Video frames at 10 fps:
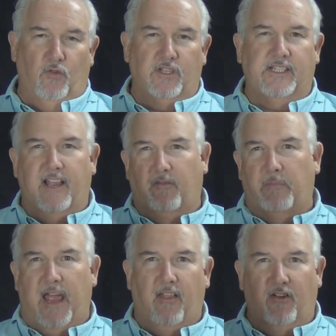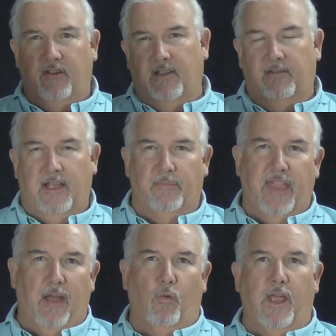North Seattle, Ballard, up
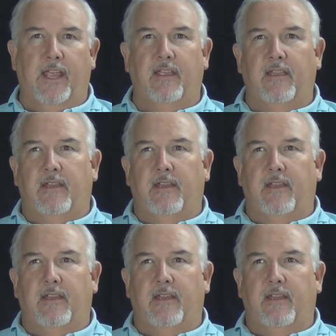that way.